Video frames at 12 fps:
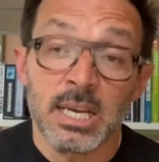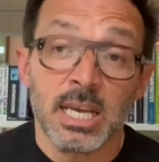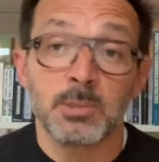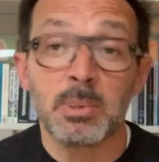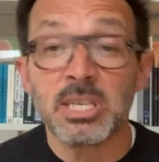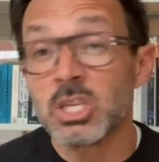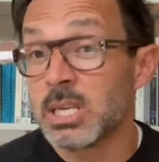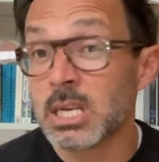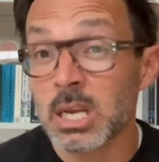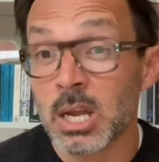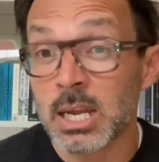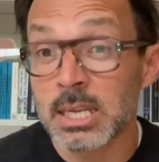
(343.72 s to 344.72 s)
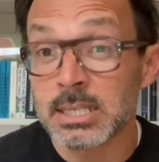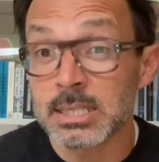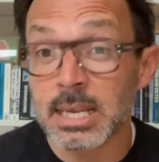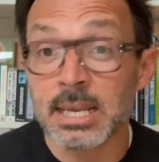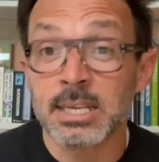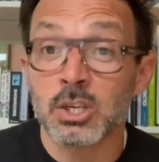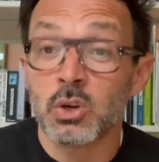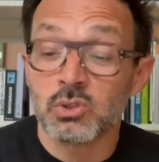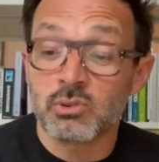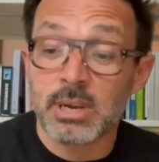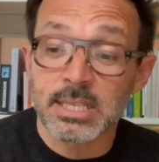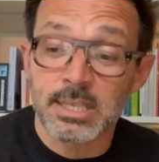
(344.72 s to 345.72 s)
especially clients and
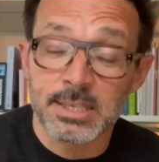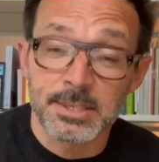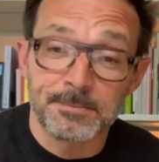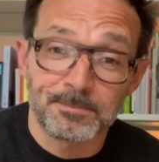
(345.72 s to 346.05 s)
contractors.